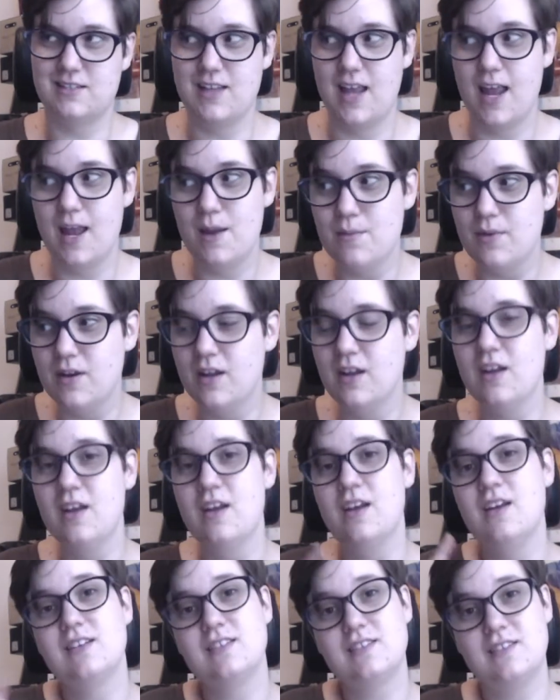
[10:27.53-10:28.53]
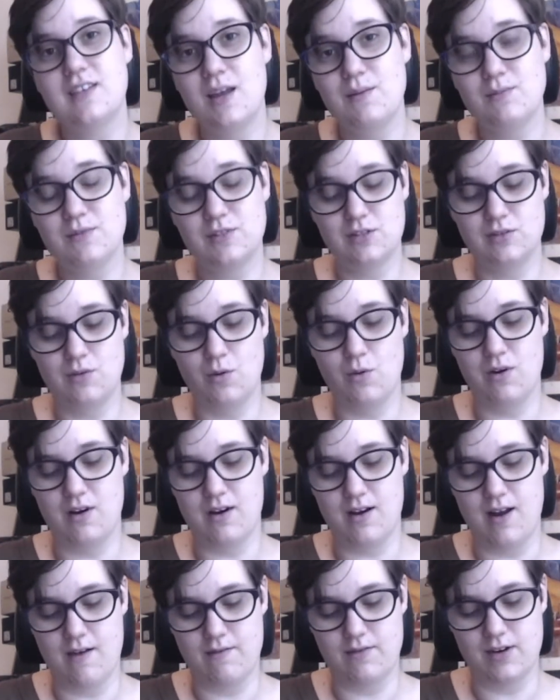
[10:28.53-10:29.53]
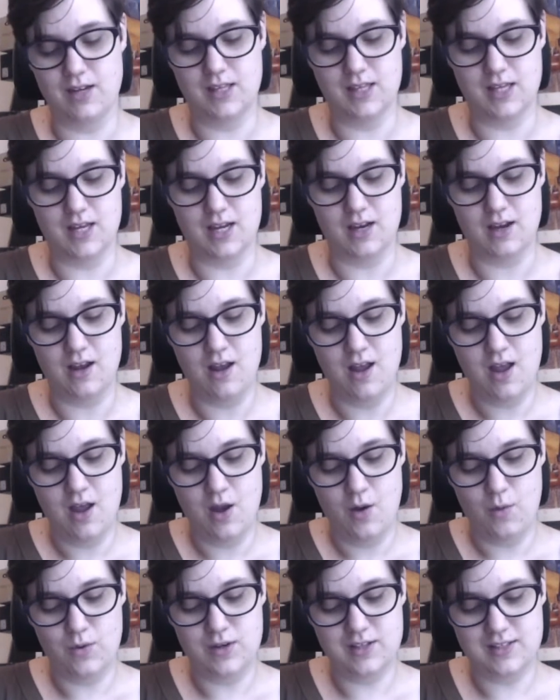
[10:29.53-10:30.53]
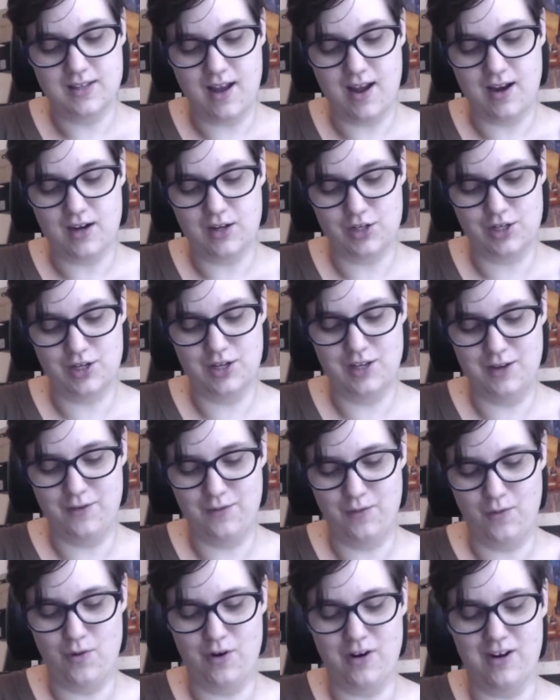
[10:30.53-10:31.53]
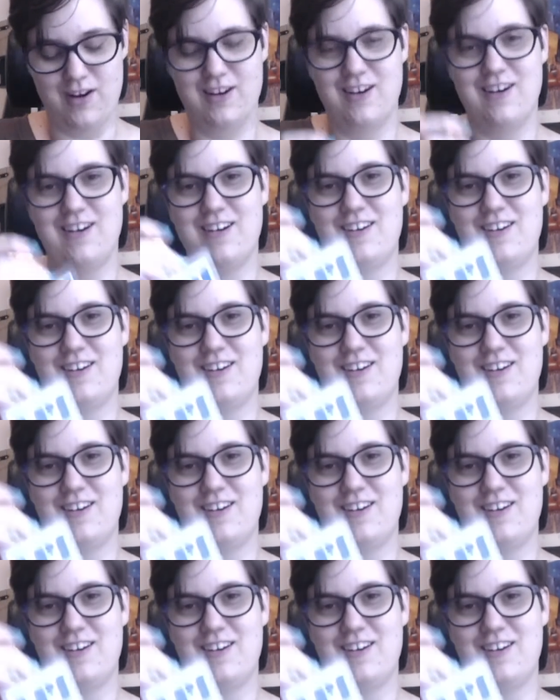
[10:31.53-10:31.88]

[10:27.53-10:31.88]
same store and everything, was actually for